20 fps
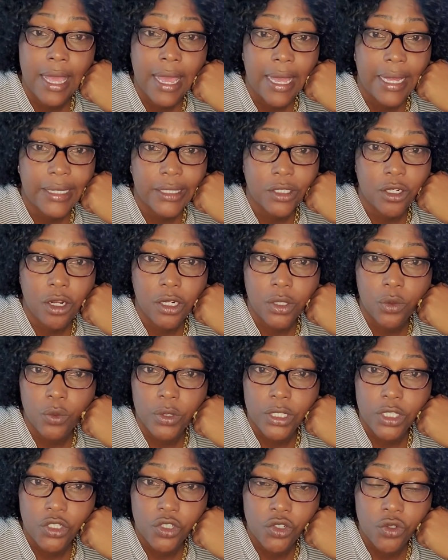and Donna
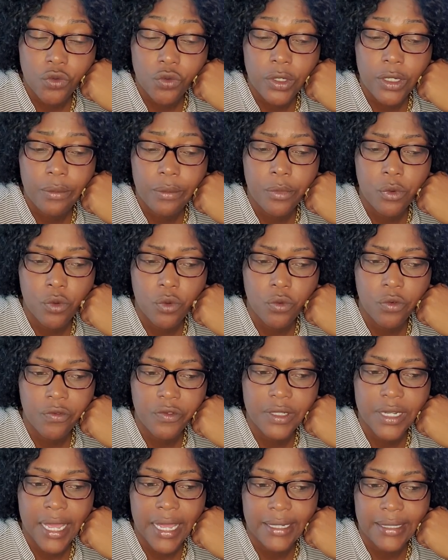was truly
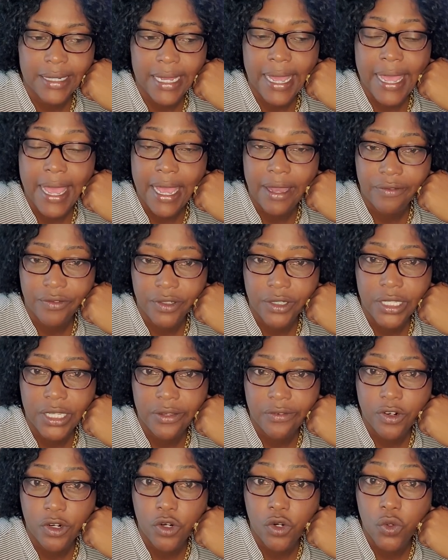moved, and I have to give
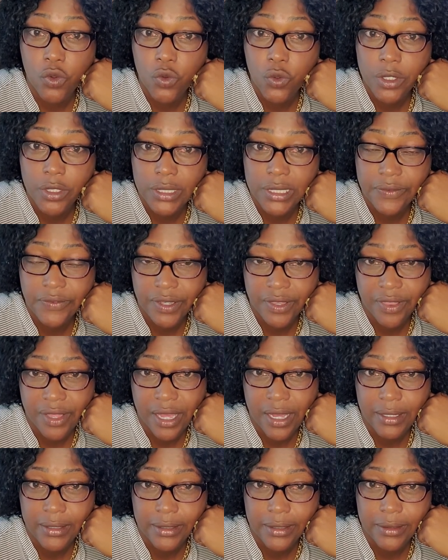her kudos for
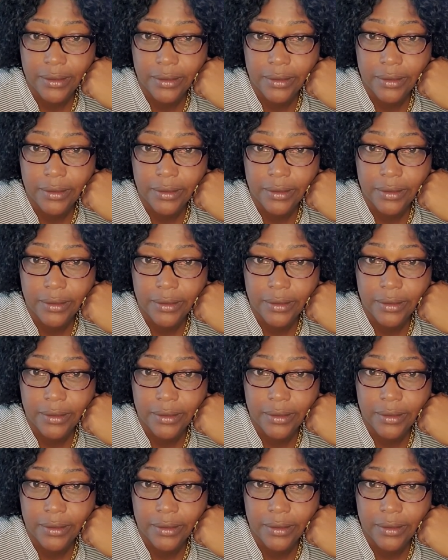that,